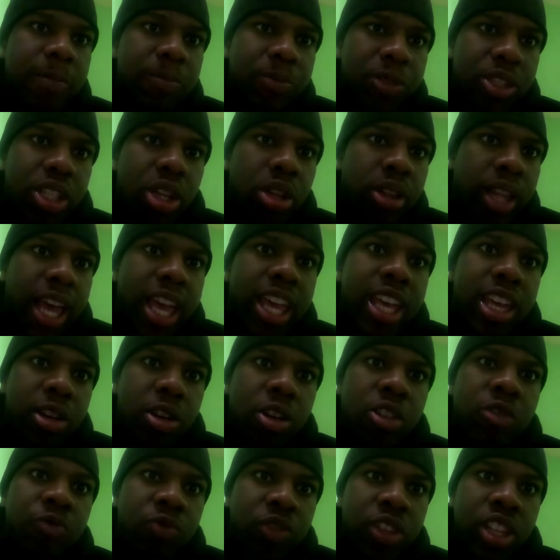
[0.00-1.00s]
So let
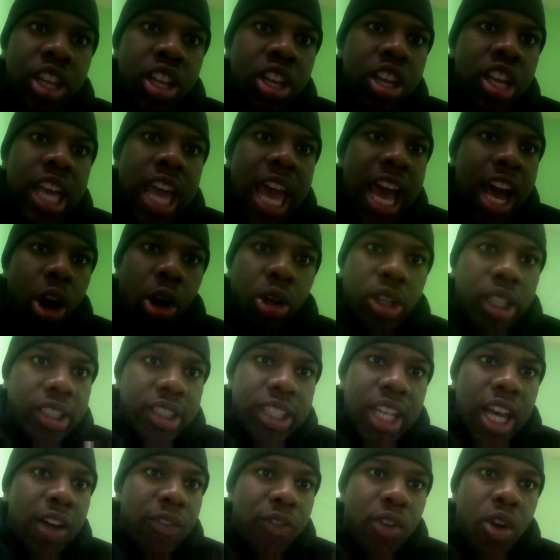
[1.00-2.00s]
him hold his
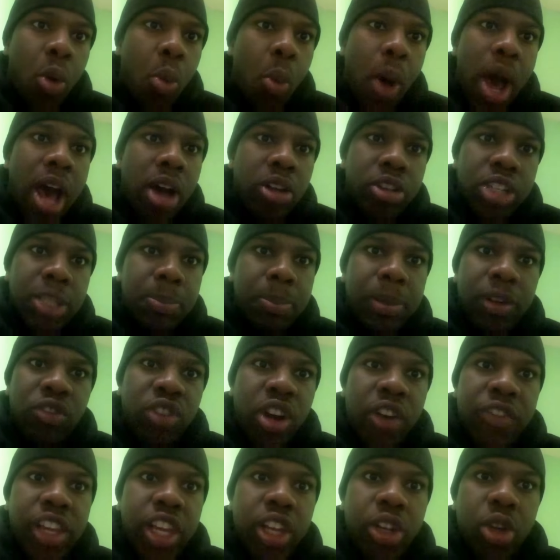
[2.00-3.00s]
title for a while and just be
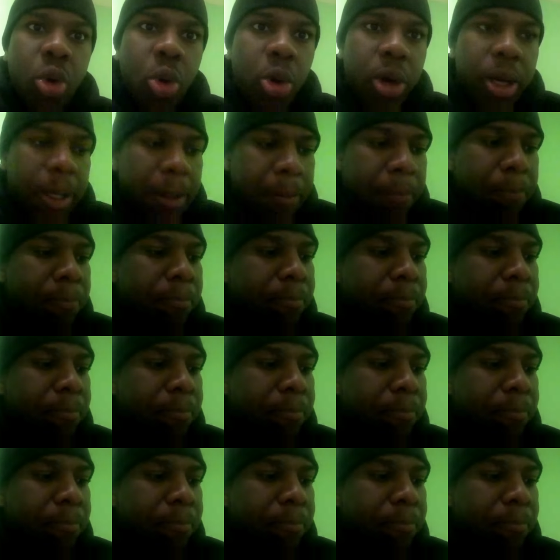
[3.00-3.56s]
very annoying.